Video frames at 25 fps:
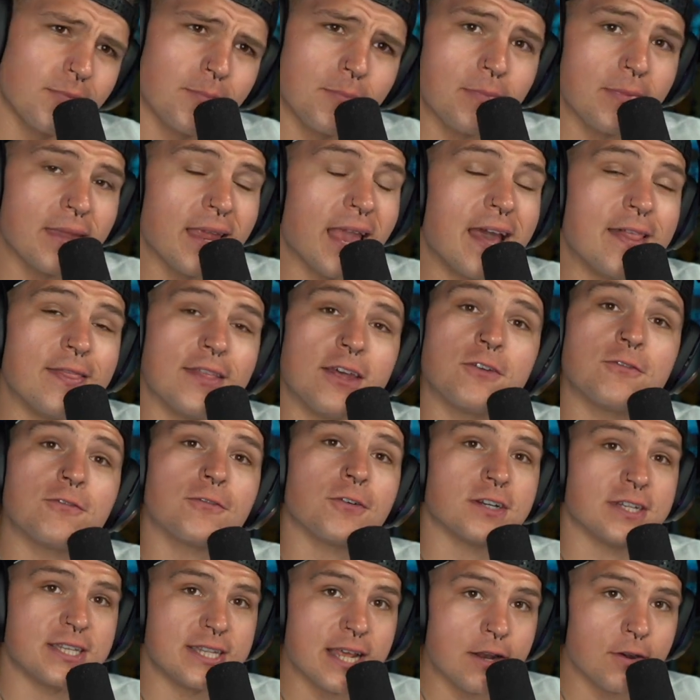And then for
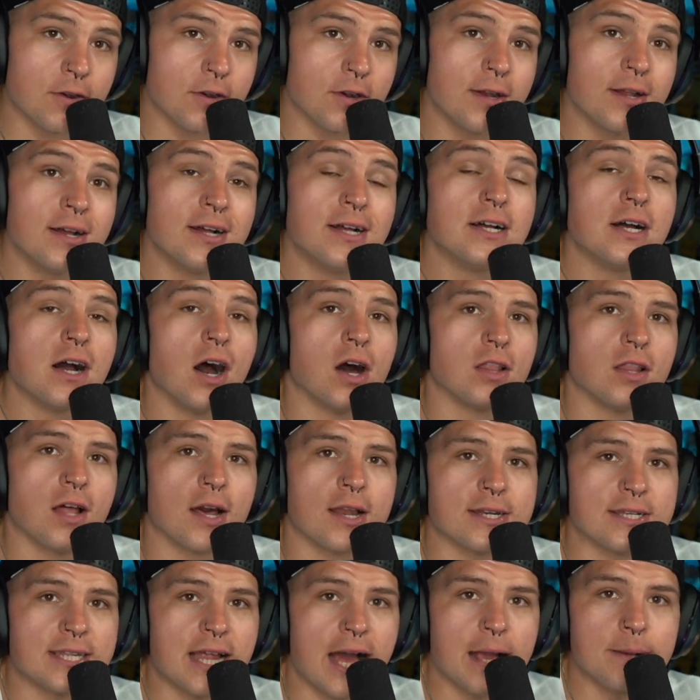dinner, a lot of
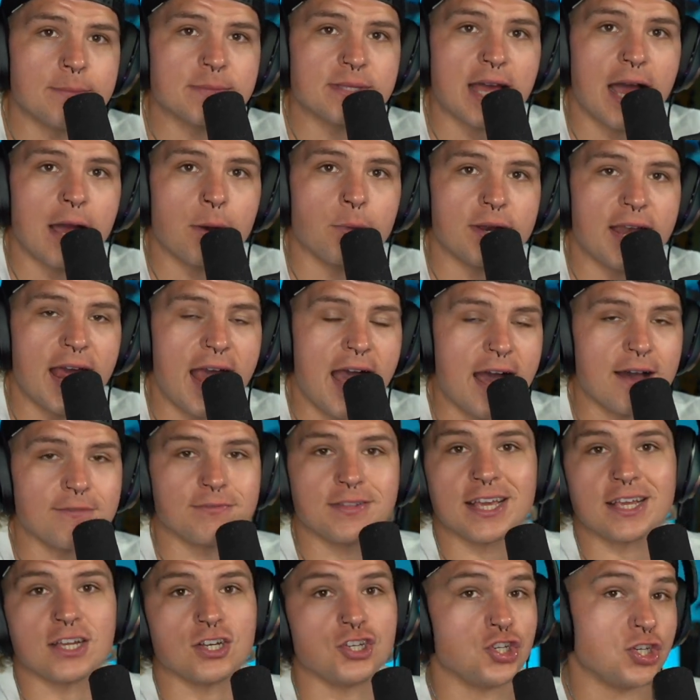times I would have
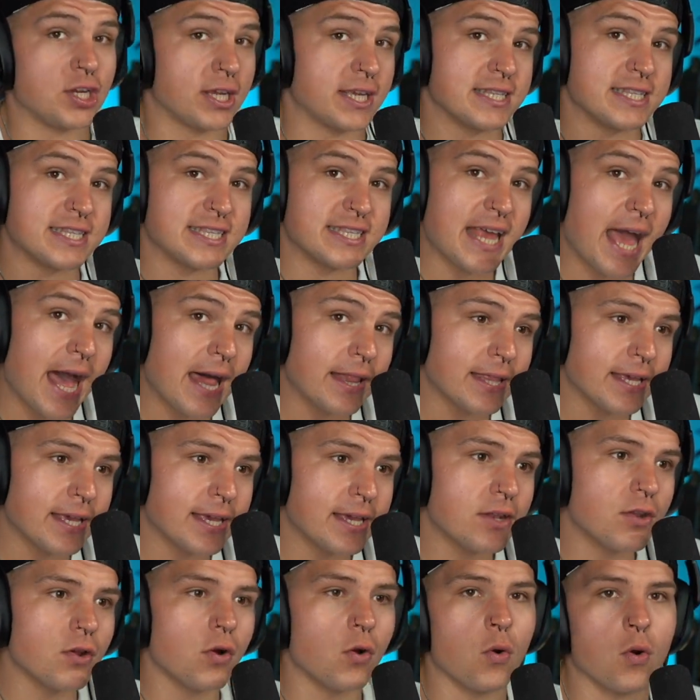like a chicken
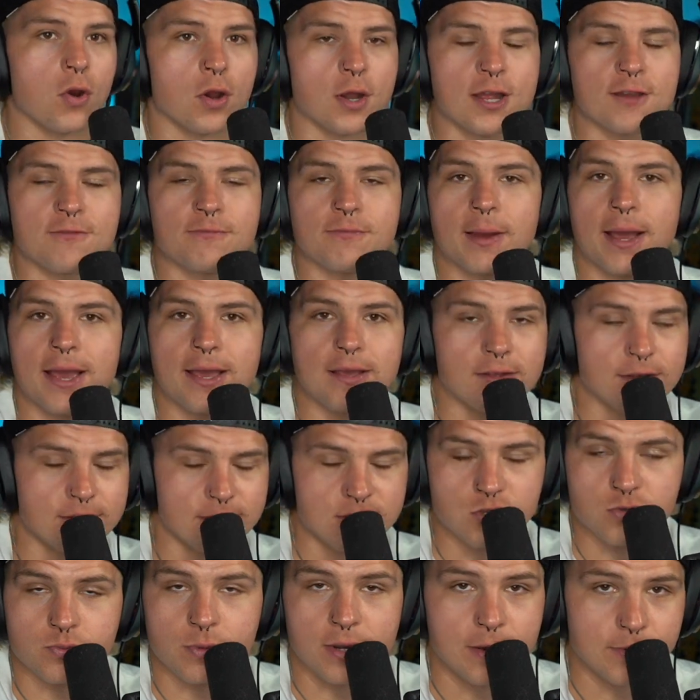salad, or if my, this
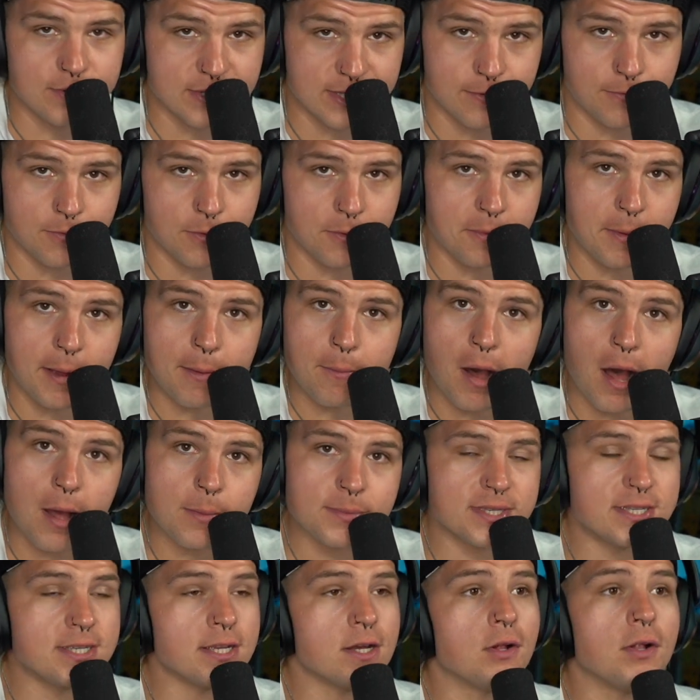is when I was living with my mom
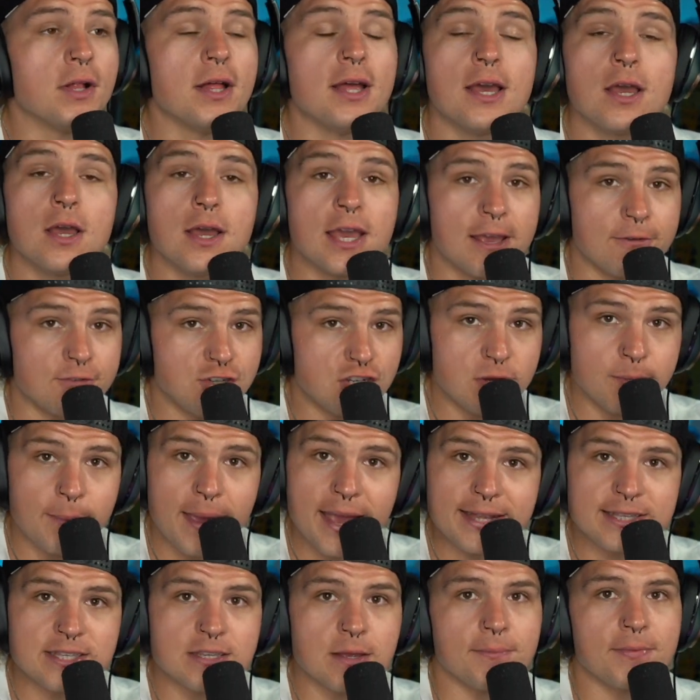still, if she
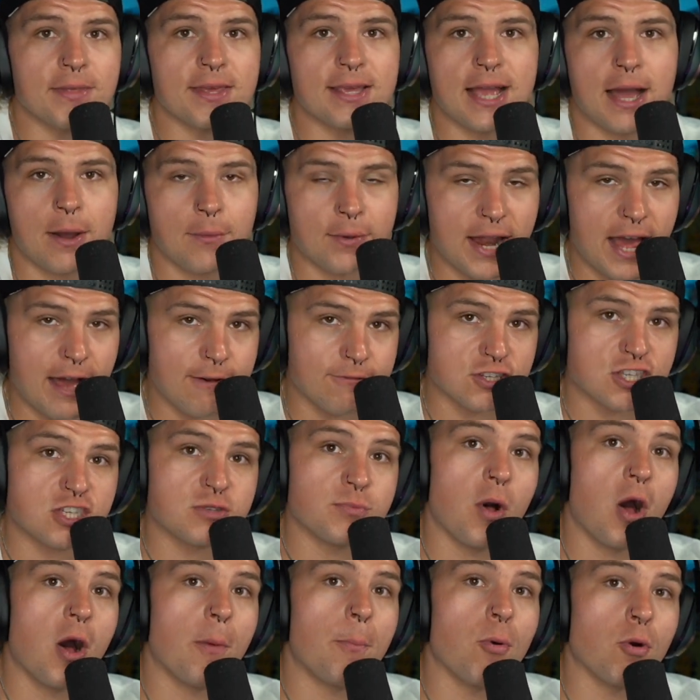made something, I would have a
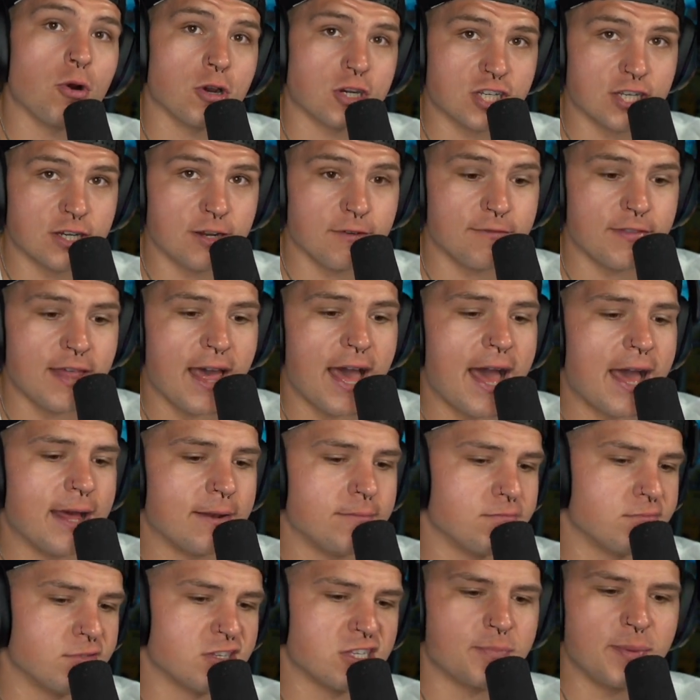small portion of that
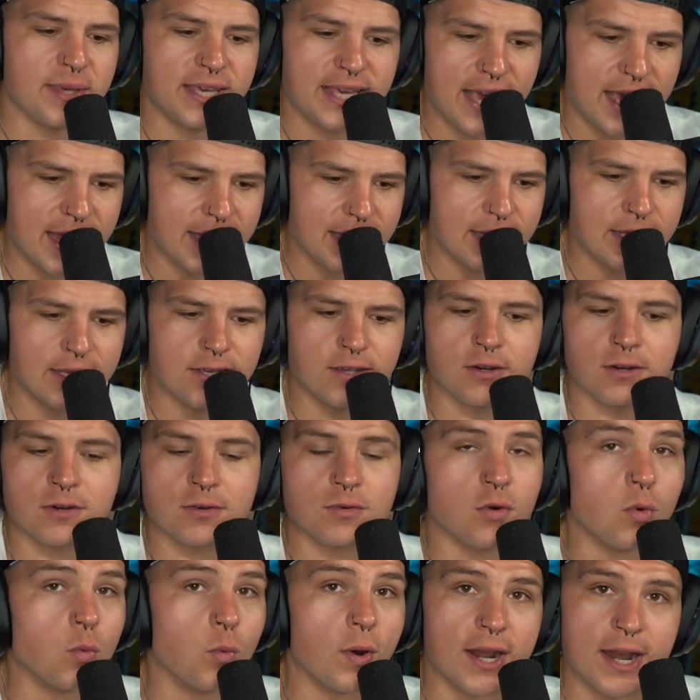spaghetti or
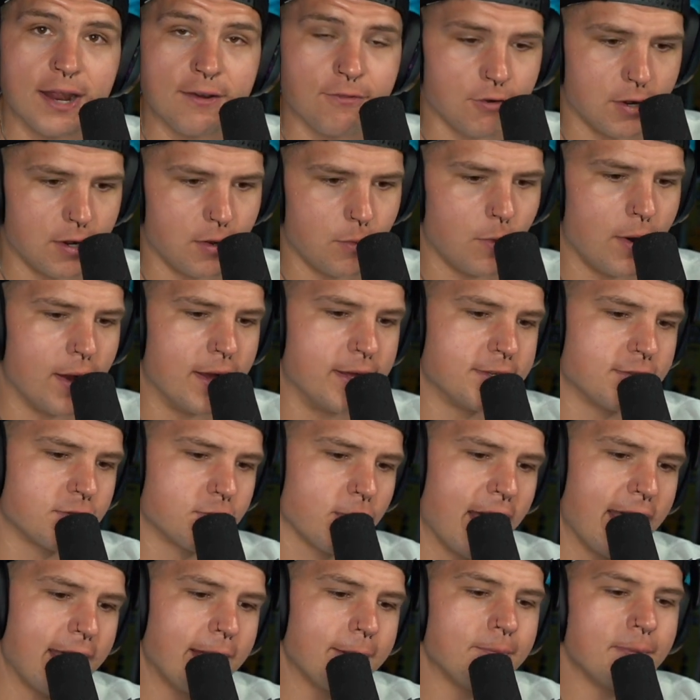whatever it was,
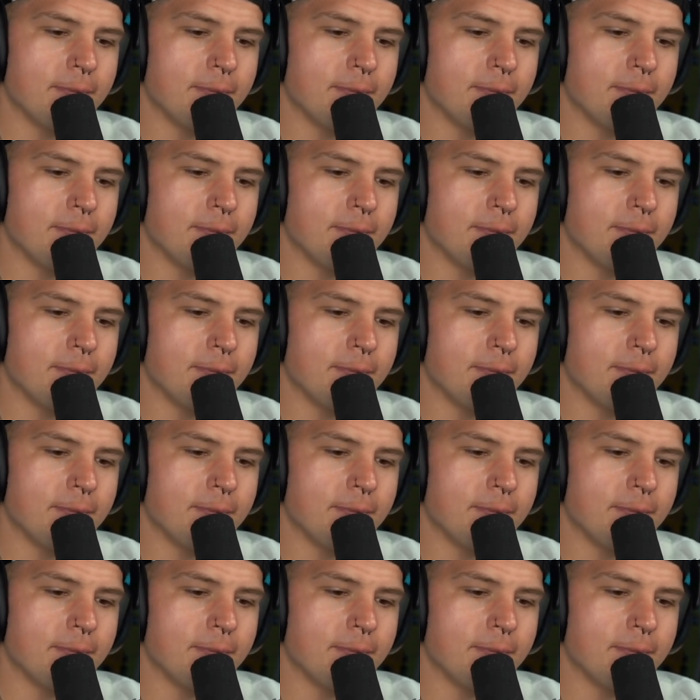right?